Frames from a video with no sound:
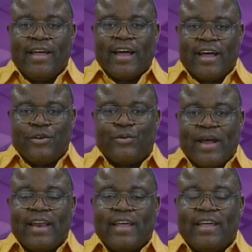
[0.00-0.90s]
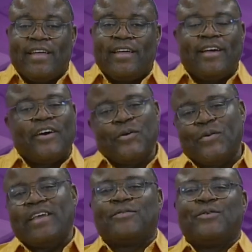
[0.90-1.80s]
Are you ready? Oh,
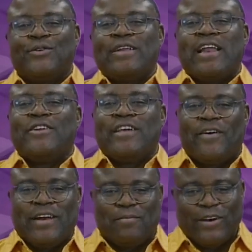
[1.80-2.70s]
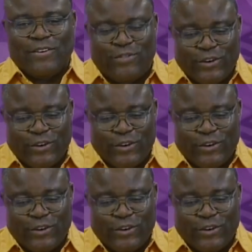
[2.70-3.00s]
wait, we'll do the hallelujah when I'm done.